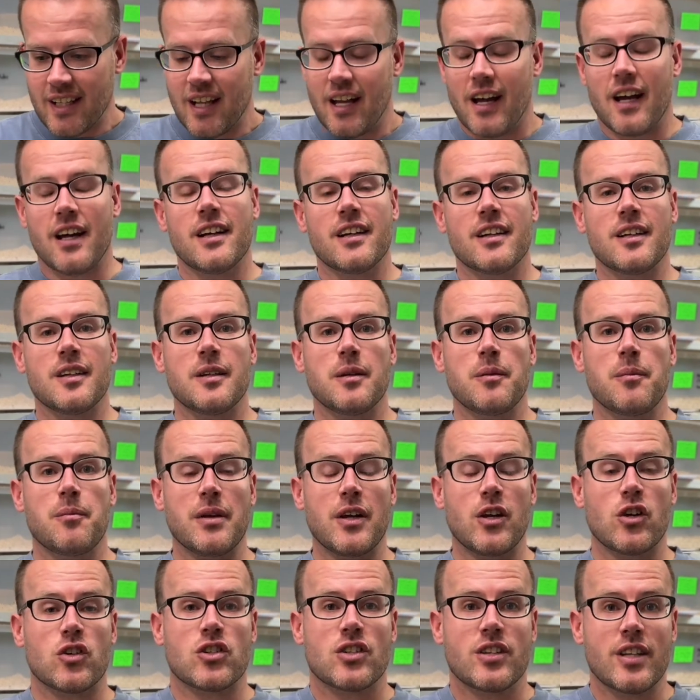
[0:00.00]

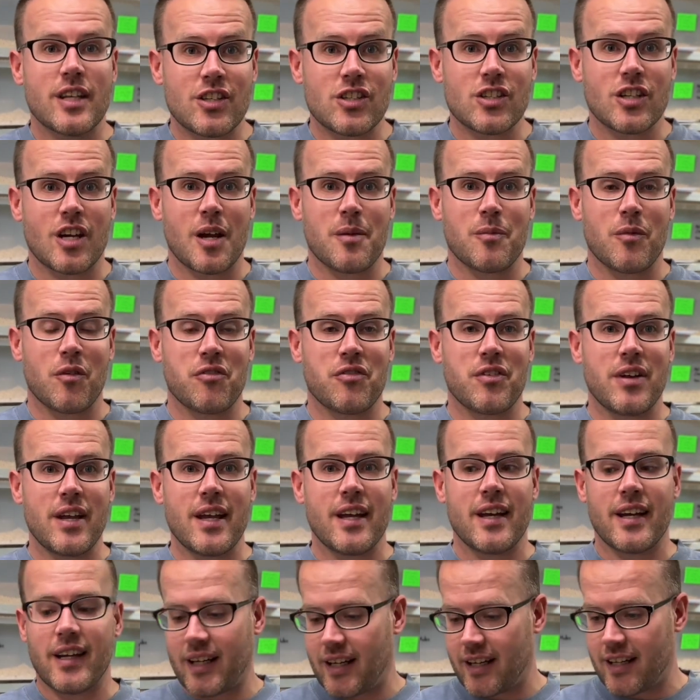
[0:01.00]
Because this time of
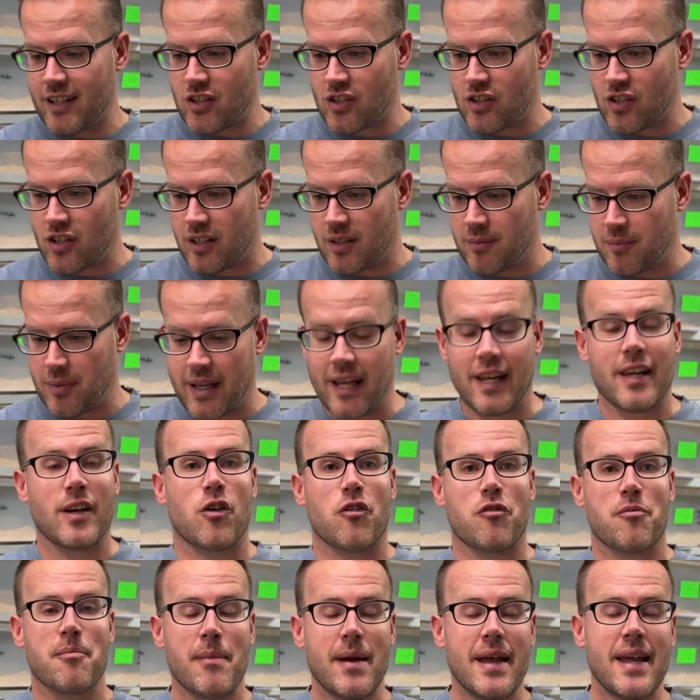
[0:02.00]
year, it's beginning
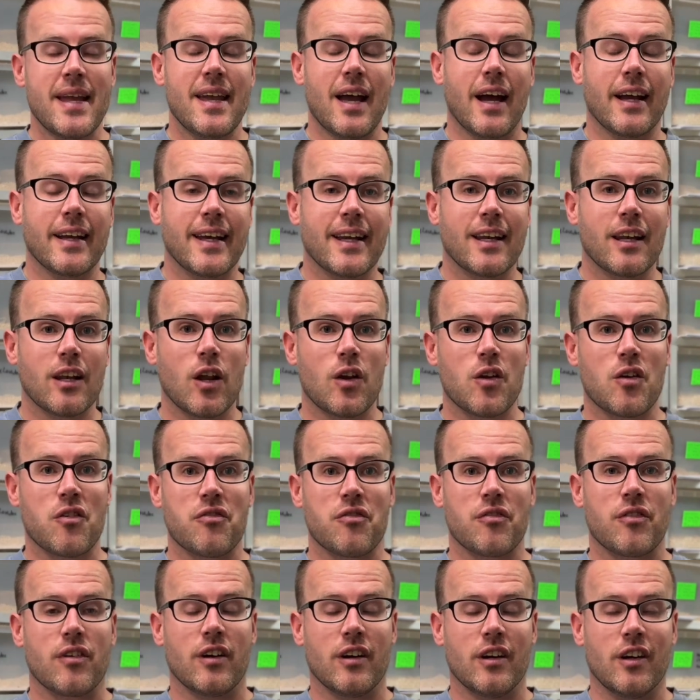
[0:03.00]
of May, I get a lot of
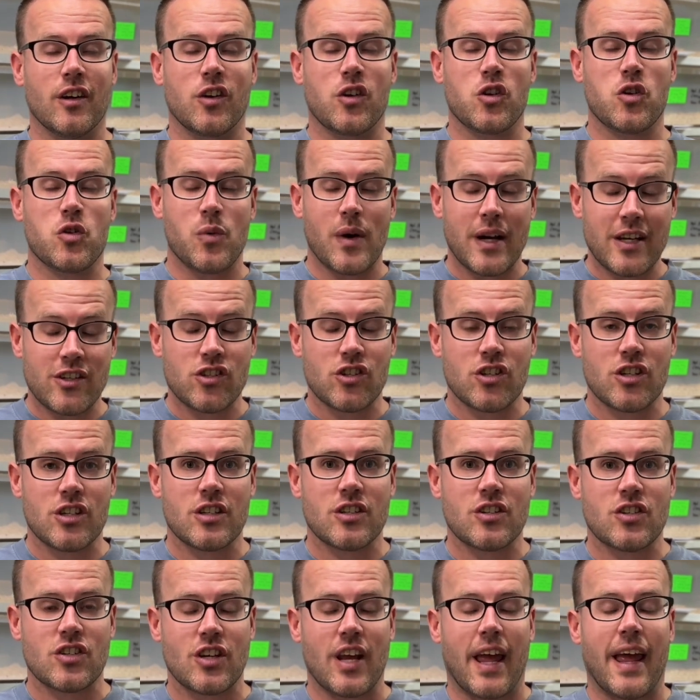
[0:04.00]

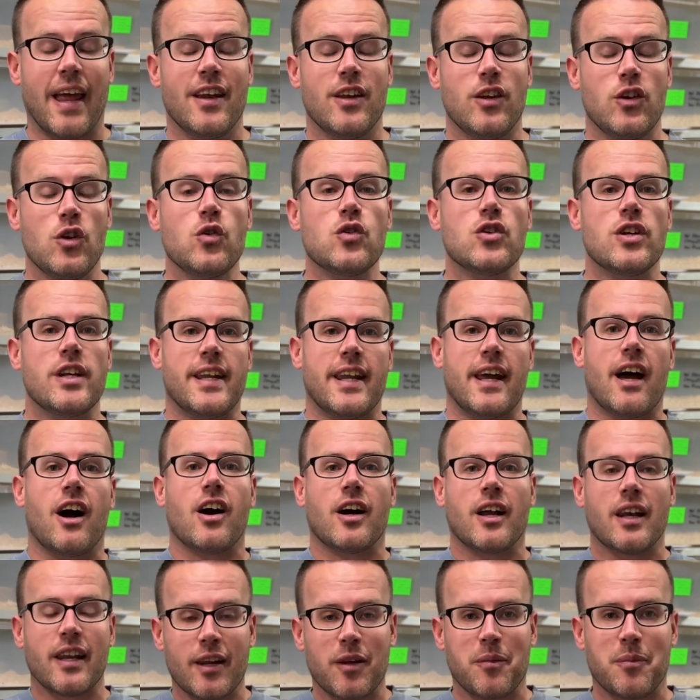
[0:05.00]
questions, and usually they are
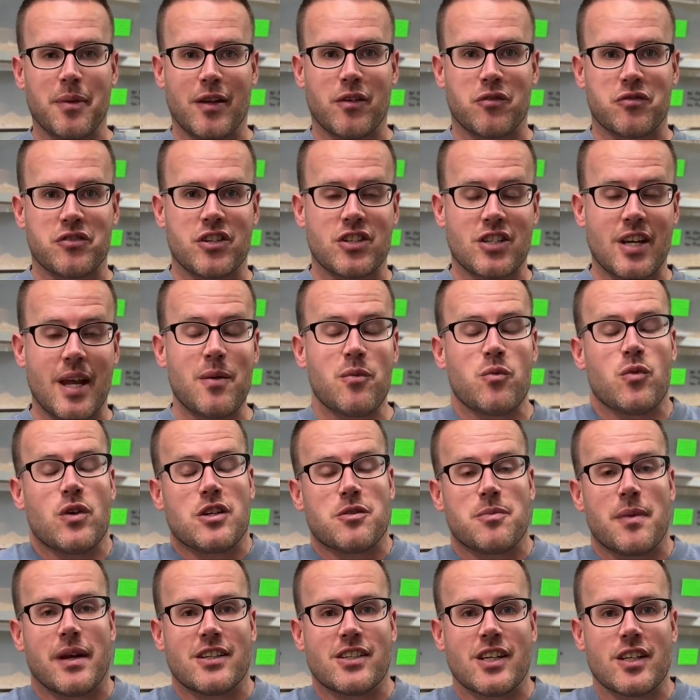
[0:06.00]
a little bit of the same,
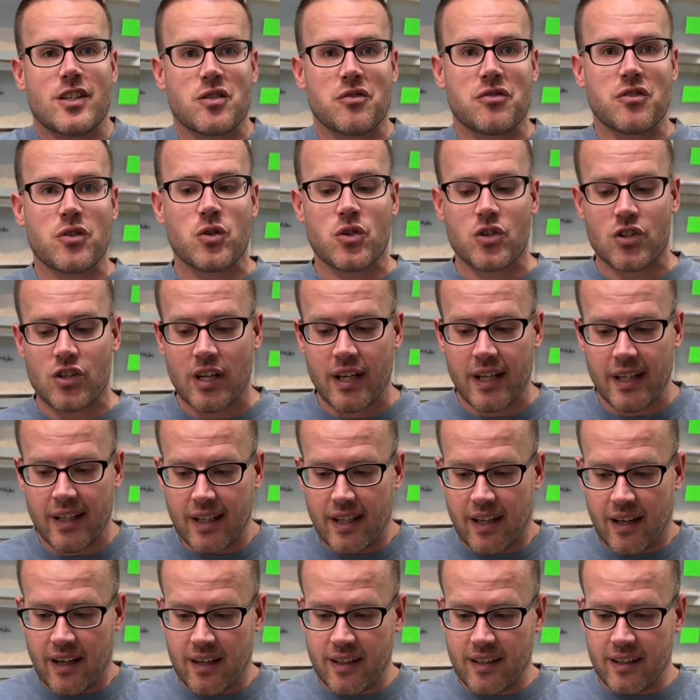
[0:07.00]
which makes sense, of course.
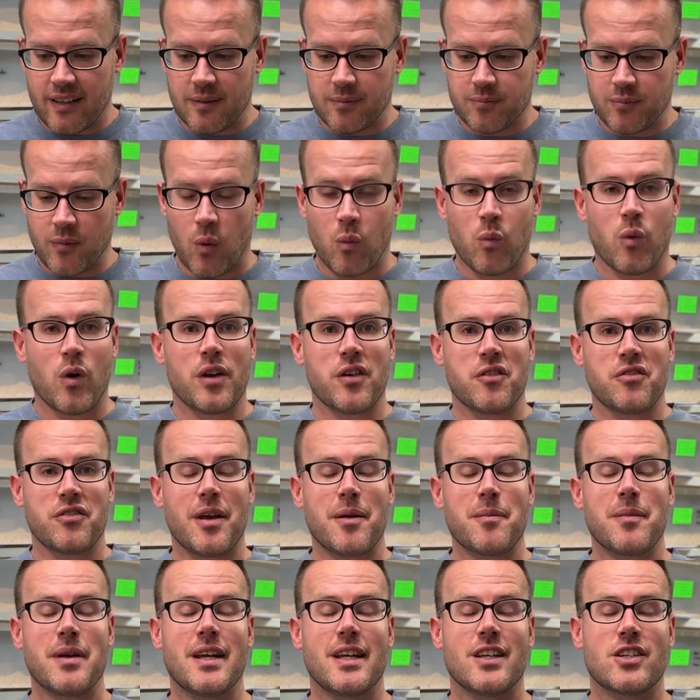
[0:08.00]
One of
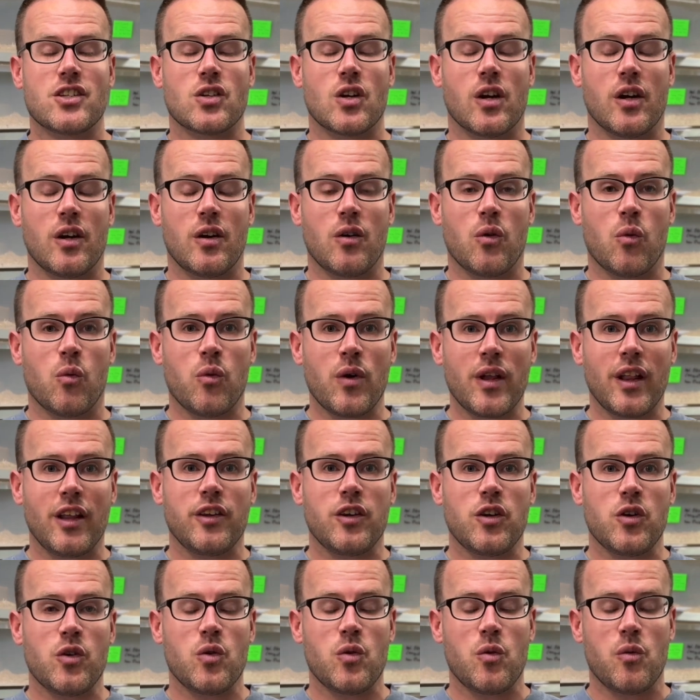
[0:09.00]
them is, will
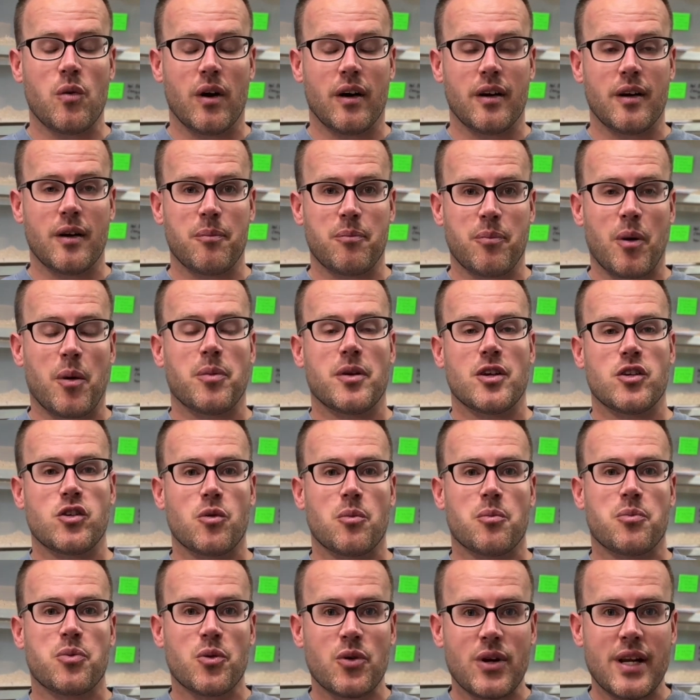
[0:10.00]
you publish
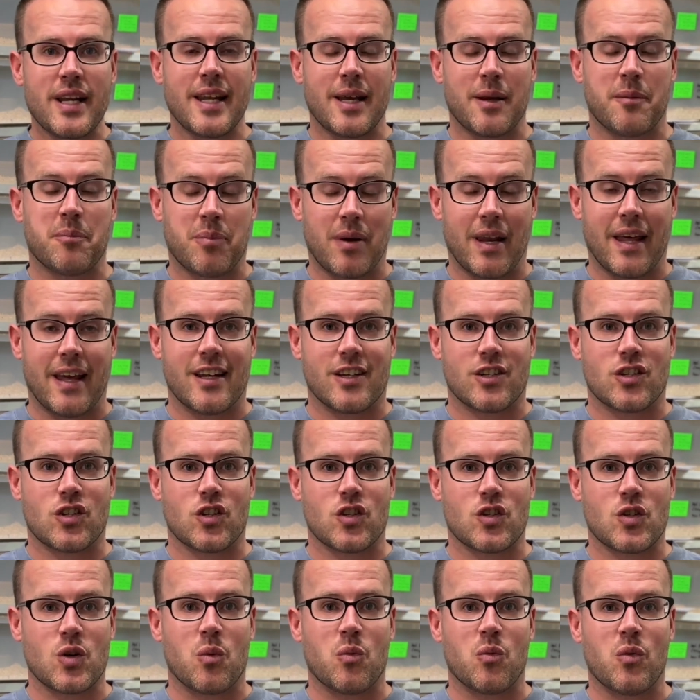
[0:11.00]
your breeding plans
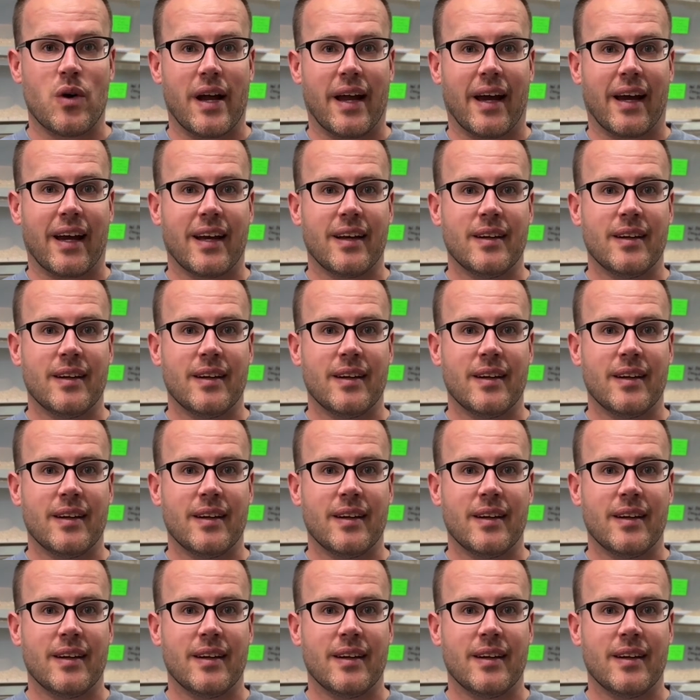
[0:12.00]
somewhere?